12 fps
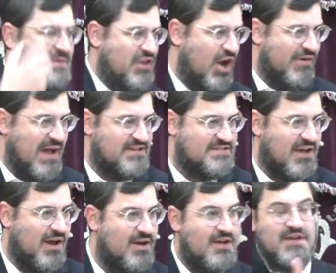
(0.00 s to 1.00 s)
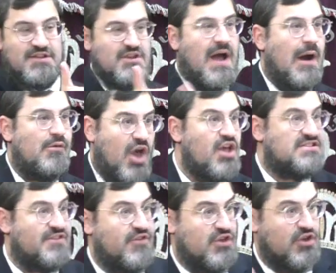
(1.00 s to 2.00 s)
mid'oraisa. So how,
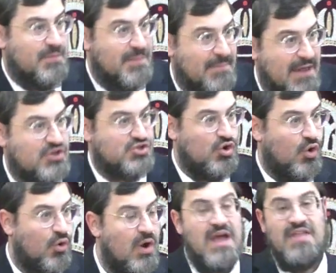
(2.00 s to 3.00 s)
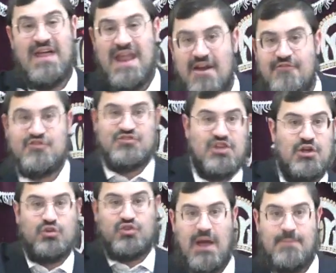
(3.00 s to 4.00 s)
Yosef, are you going to make sure that every
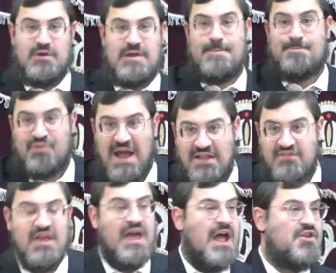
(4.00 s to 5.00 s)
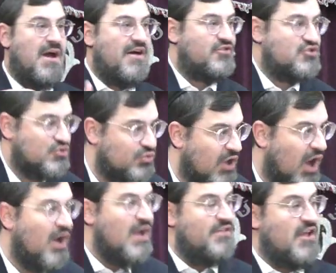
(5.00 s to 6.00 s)
single time you eat bread and you have a
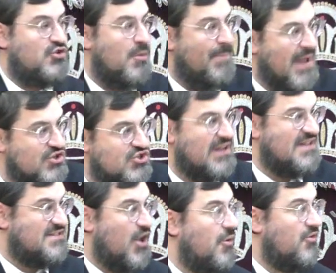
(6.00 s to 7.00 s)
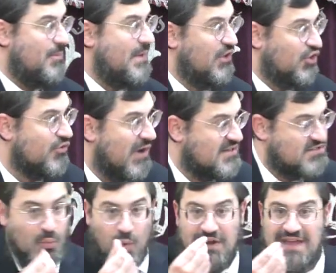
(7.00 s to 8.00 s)
suda, that your benching is going to be a
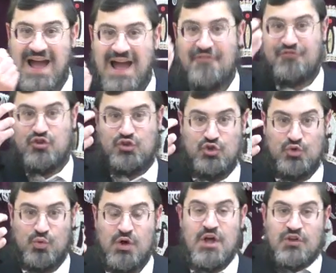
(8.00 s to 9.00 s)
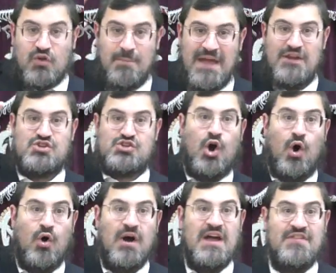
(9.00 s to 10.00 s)
d'oraisa? What do you have to do to make
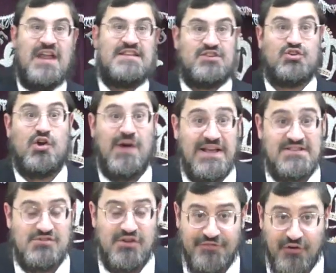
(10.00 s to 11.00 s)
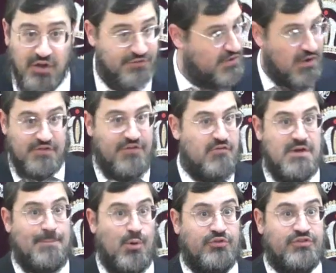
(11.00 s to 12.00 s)
sure that it's a d'oraisa rafal? Very, very
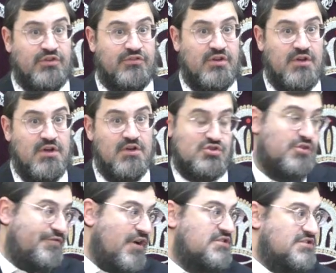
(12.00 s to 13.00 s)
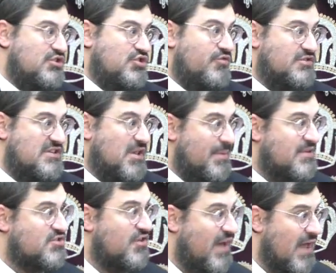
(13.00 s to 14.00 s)
important. So the first thing is obviously to be
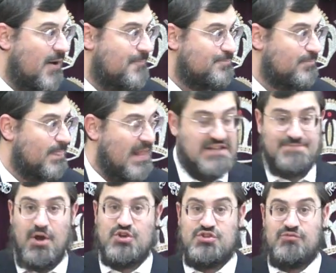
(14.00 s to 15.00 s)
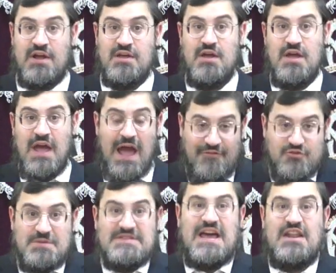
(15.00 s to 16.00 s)
soveya. That's poshut, right? I have
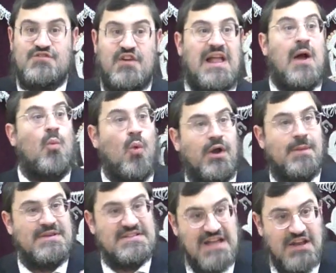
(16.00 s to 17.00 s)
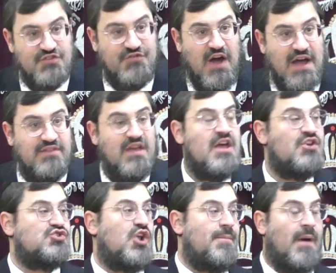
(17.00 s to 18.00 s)
to be satisfied. I want to be satisfied,
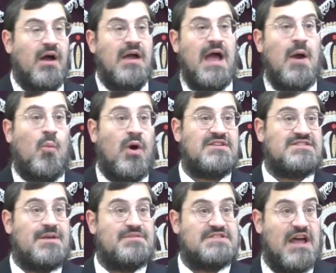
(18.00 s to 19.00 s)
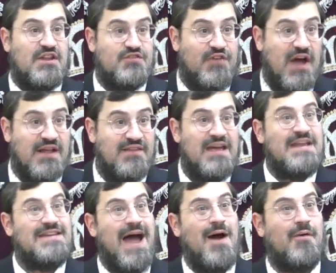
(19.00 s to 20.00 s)
shloima. And once I'm satisfied,
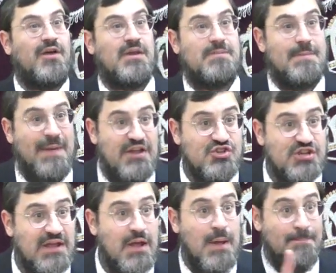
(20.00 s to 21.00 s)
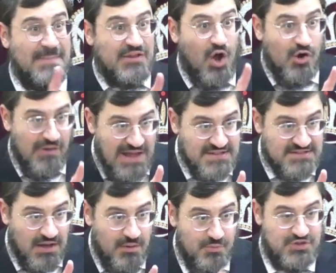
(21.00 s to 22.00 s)
now I'm going to be benching
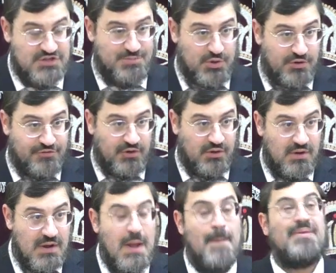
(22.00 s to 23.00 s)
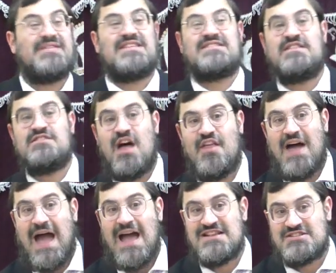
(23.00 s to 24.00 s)
mid'oraisa, which is beautiful. But there's another
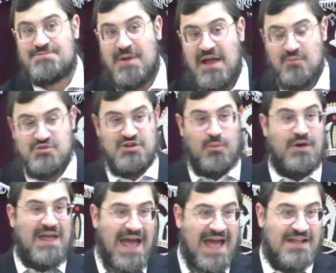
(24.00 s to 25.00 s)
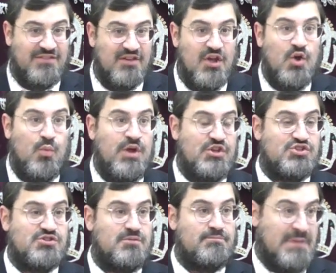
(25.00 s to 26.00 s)
aspect which I want to add,
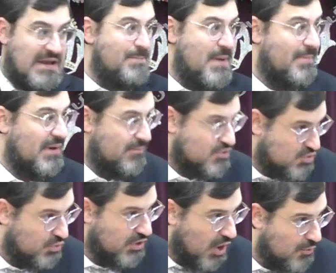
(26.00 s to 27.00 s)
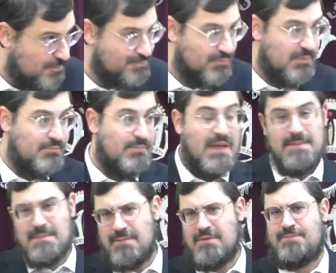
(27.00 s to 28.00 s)
which many people I'm sure know, but
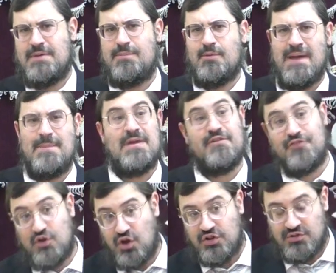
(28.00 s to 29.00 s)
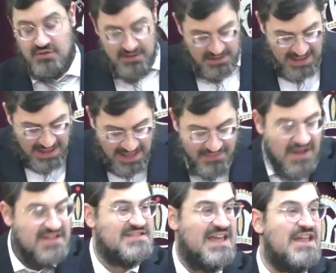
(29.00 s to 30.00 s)
many people maybe have forgotten. And
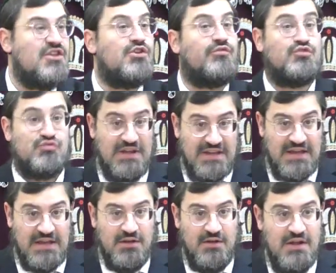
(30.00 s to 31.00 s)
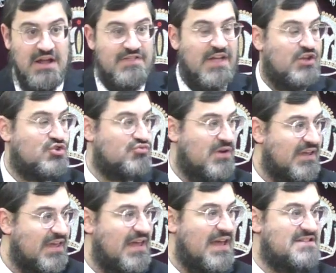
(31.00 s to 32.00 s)
that is the inyan of drinking. That
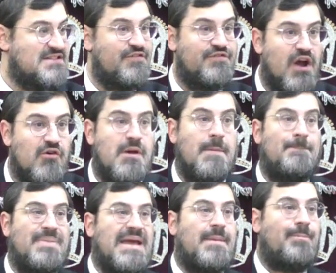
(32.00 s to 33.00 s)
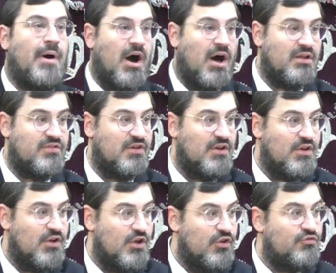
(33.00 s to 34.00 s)
drinking is a very big part
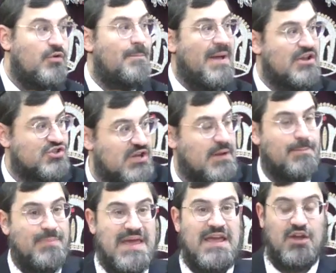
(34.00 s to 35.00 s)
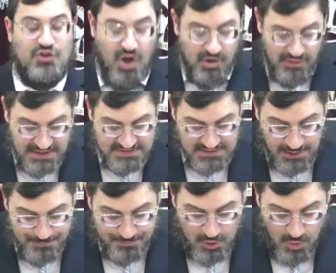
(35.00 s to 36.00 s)
to benching being a
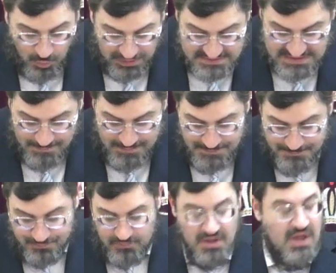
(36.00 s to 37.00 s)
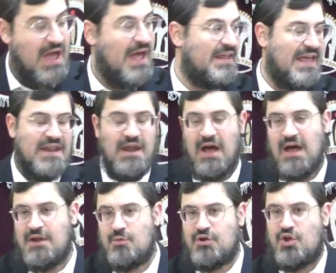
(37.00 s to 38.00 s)
d'oraisa. What does that mean? And again,
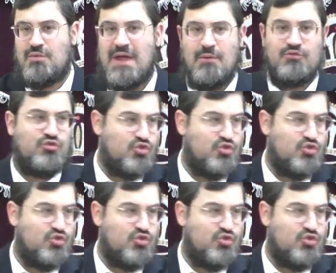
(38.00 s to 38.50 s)
I don't want to go now into